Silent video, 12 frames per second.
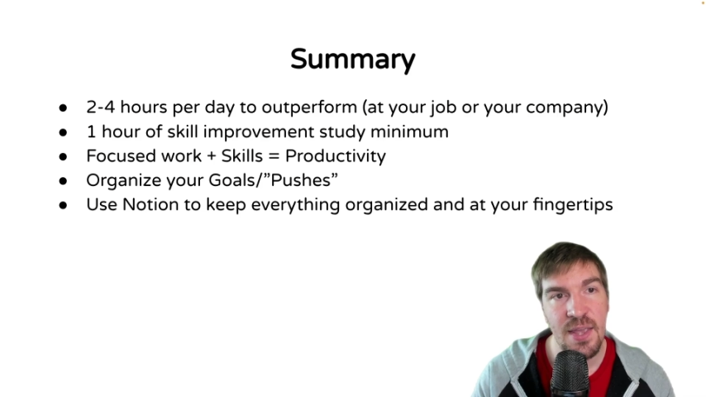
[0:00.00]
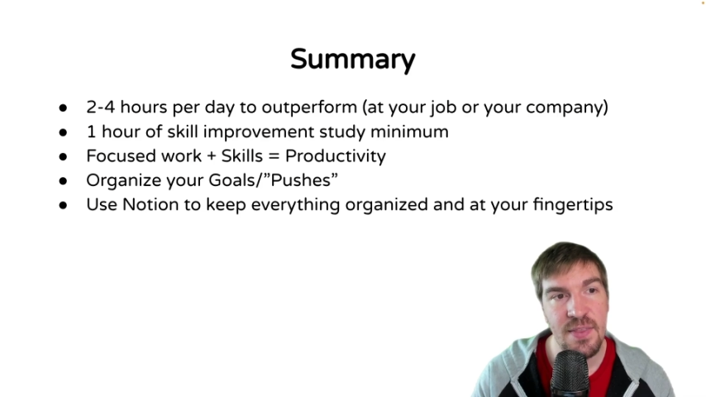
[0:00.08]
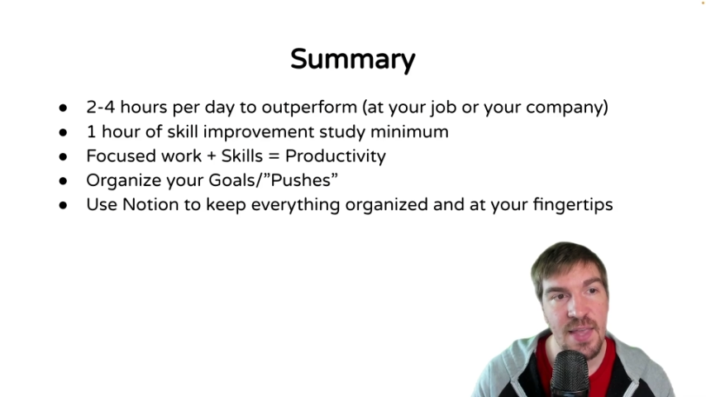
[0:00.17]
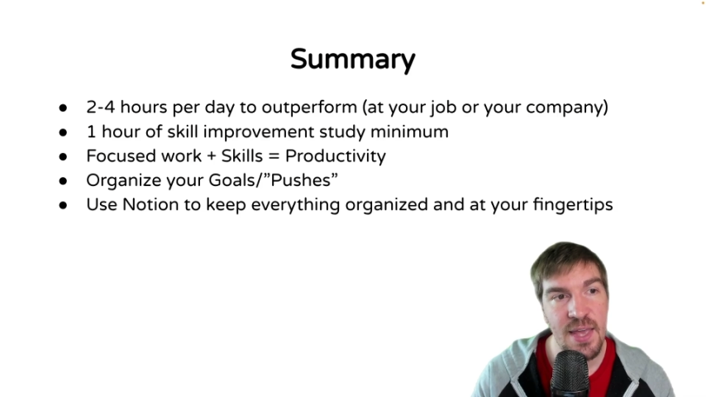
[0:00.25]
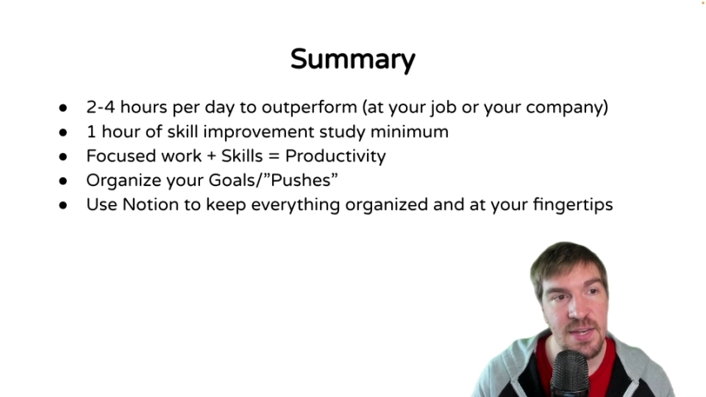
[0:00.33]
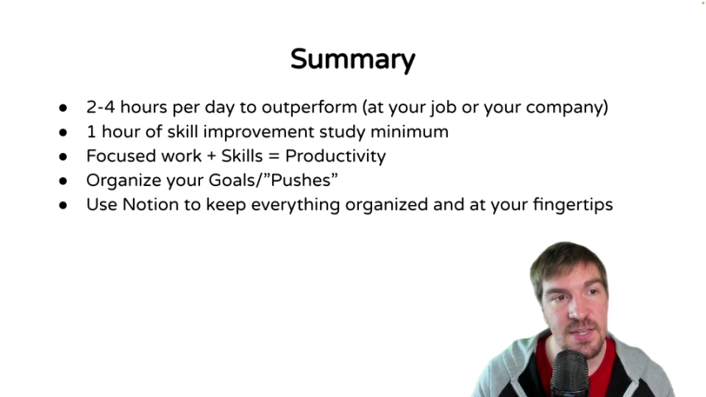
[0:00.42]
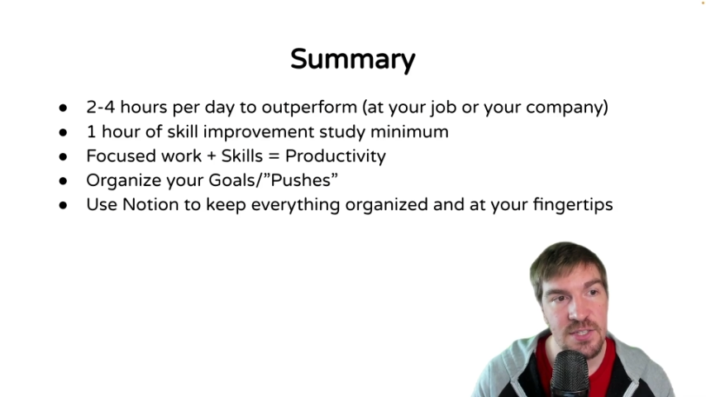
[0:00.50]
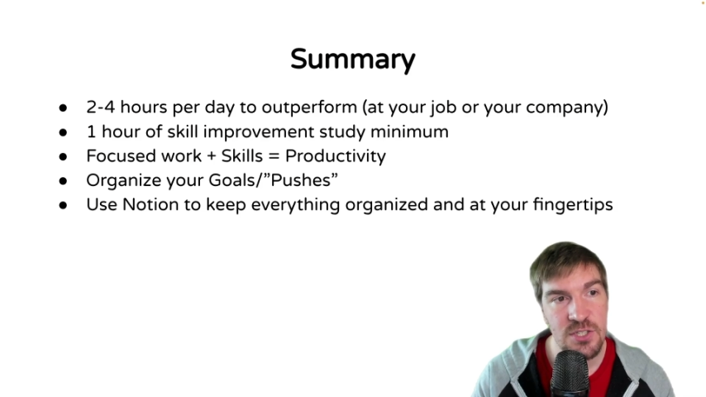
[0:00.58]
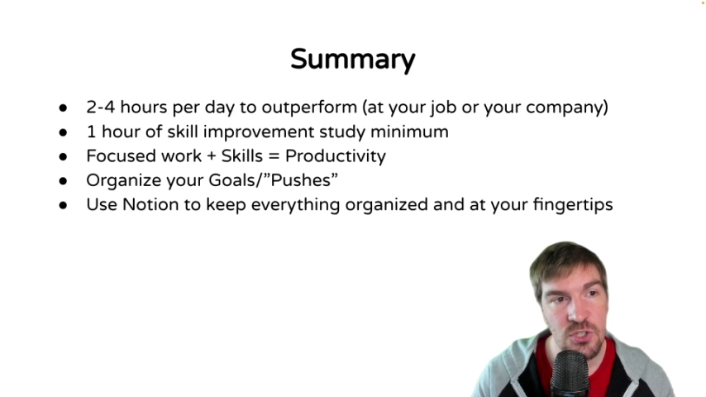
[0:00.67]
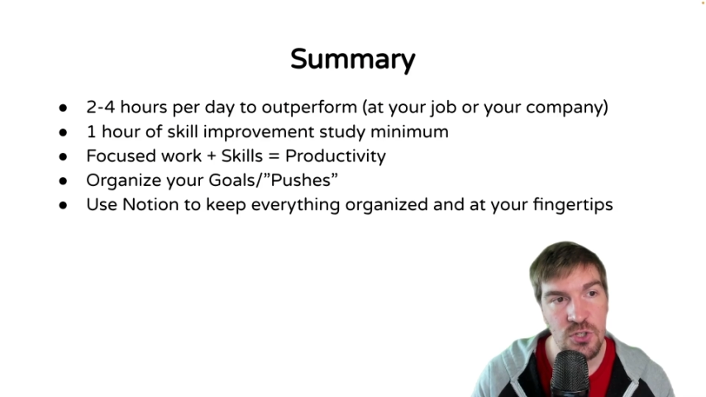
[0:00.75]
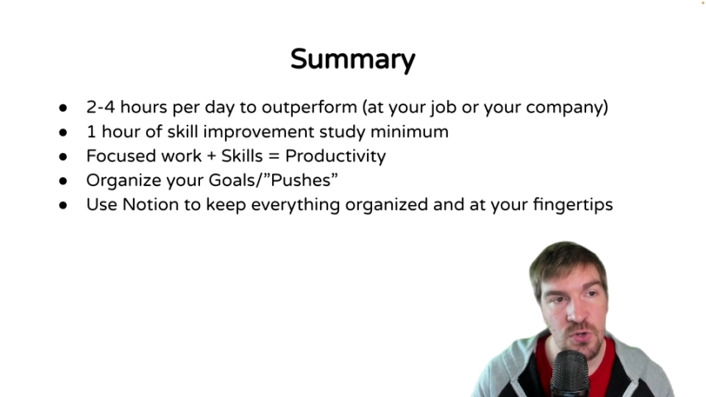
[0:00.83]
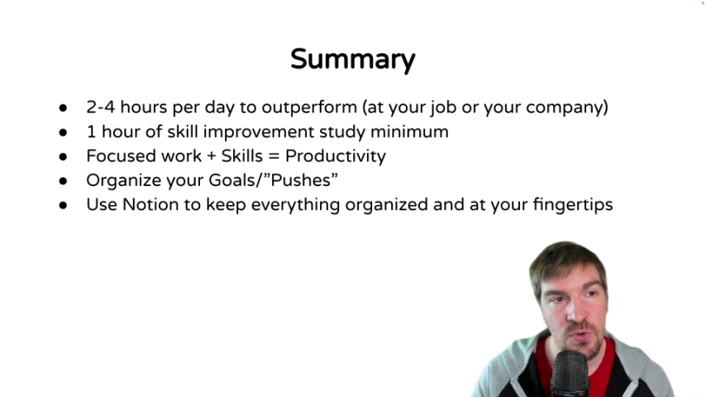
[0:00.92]
and that
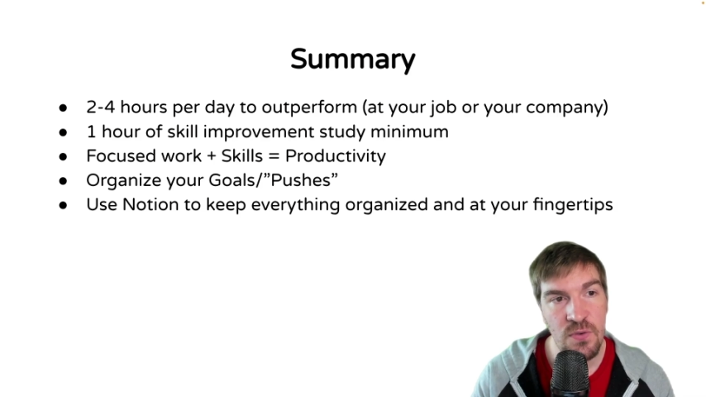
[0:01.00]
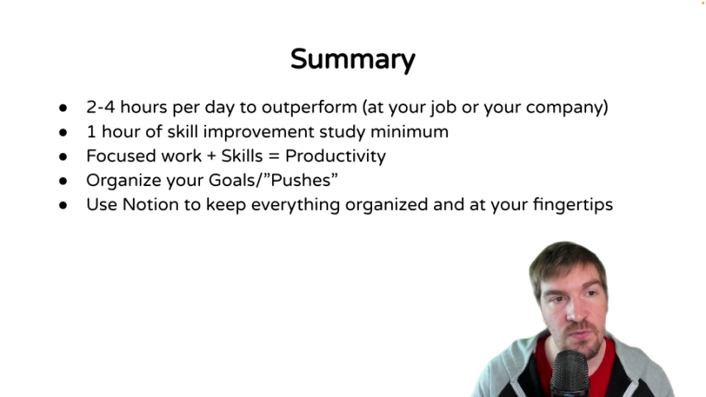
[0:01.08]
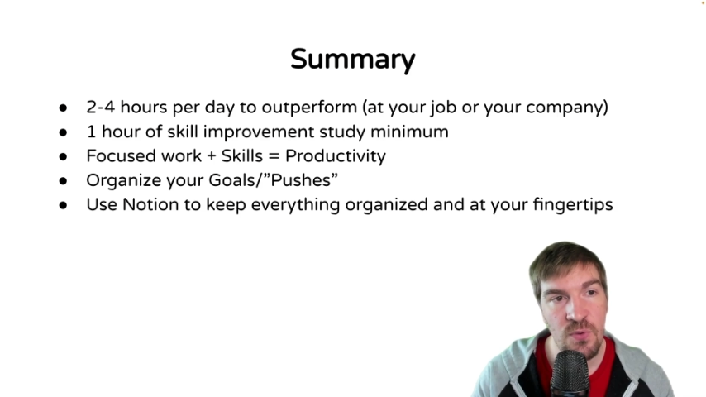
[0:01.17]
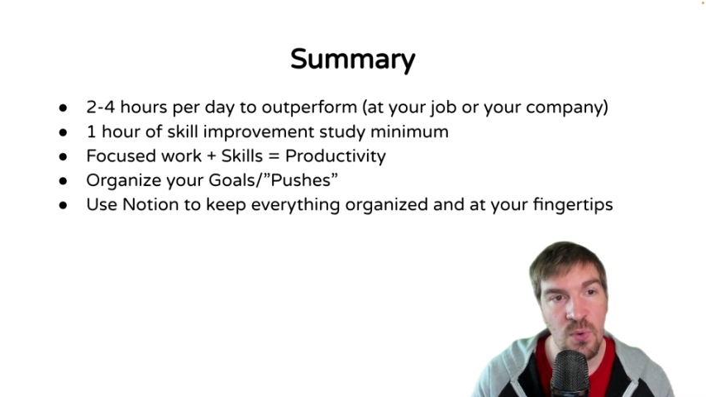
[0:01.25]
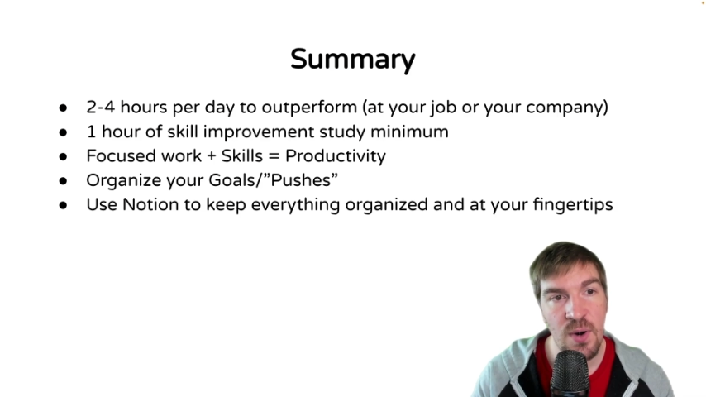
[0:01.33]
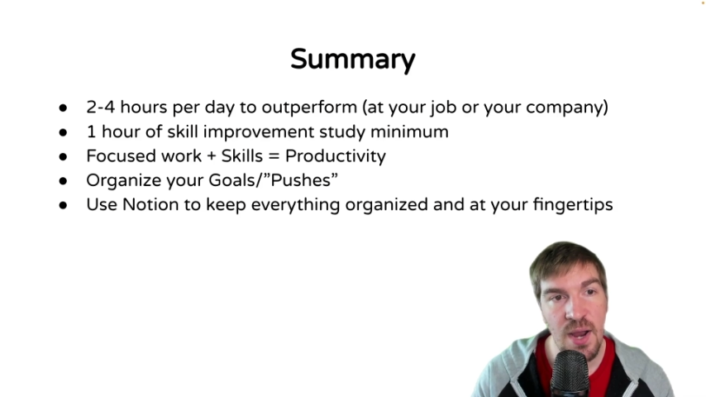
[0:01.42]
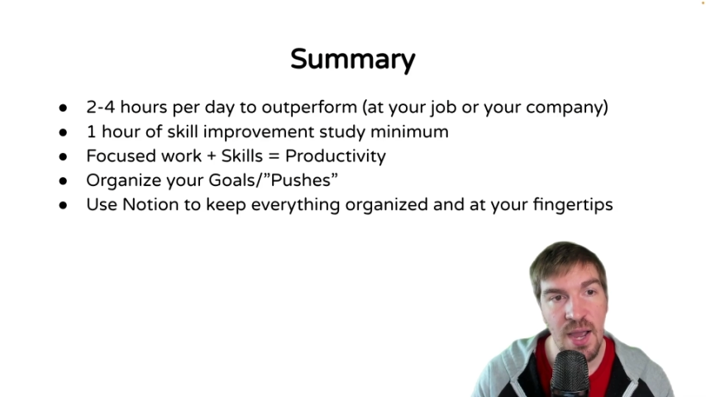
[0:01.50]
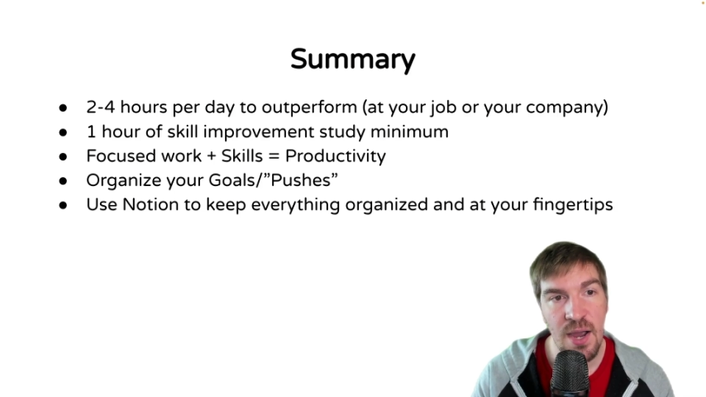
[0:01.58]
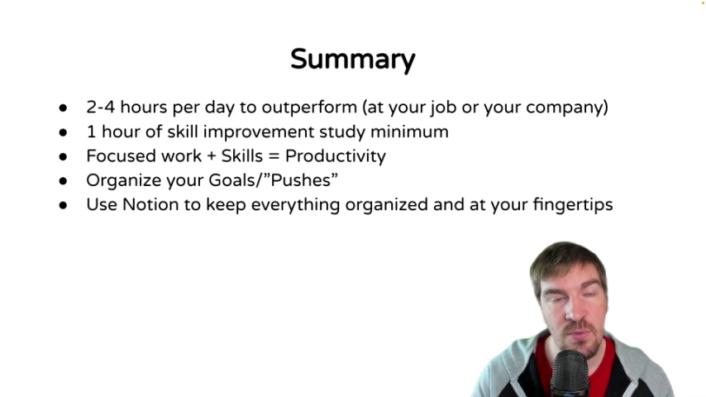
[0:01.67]
is 2 to 4